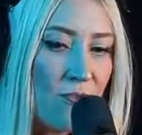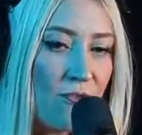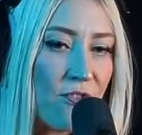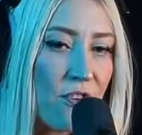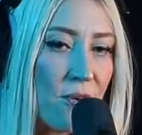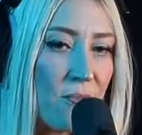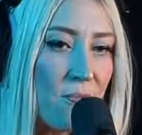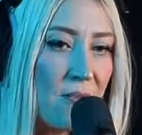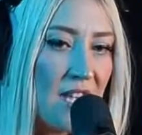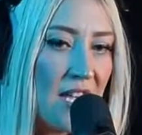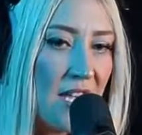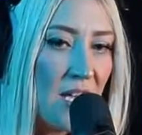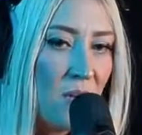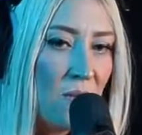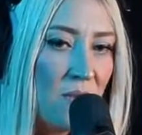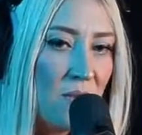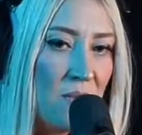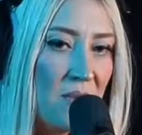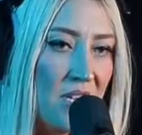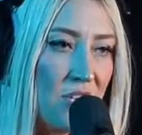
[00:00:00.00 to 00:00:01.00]
For me,
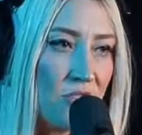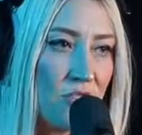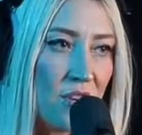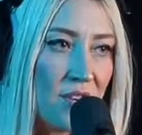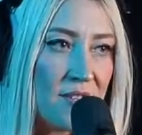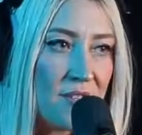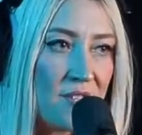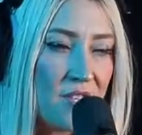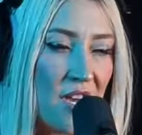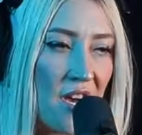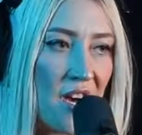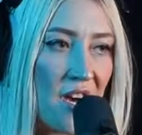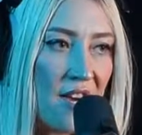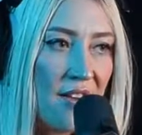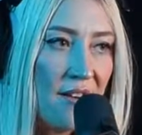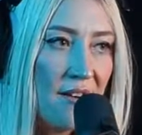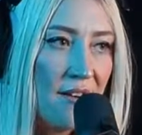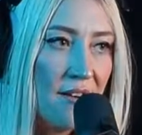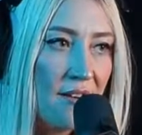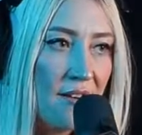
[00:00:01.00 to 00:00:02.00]
it would be trust
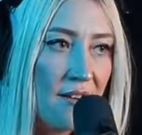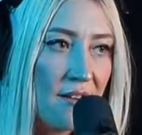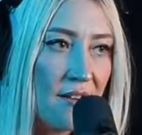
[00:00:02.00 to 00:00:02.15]
God.